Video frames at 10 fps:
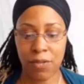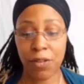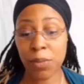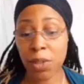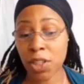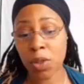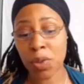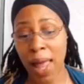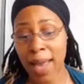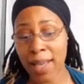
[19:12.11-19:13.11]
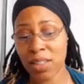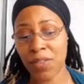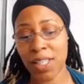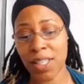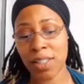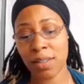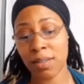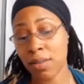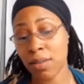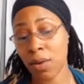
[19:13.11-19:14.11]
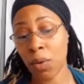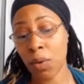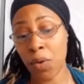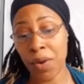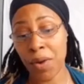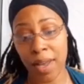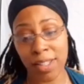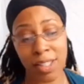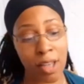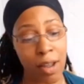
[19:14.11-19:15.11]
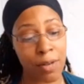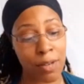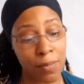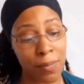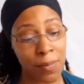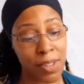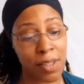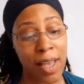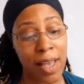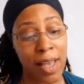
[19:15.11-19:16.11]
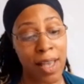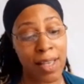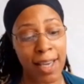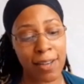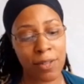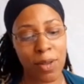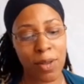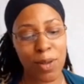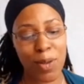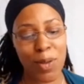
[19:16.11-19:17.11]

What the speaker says: from social activist Gloria Steinem's saying,